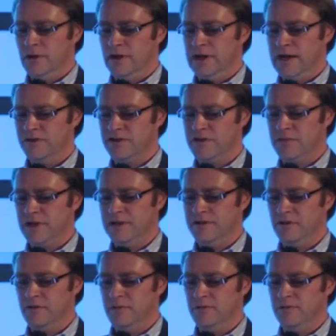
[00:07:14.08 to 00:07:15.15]
And I'll speed
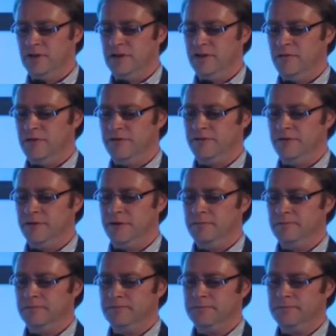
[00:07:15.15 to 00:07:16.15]
it up a little bit for you.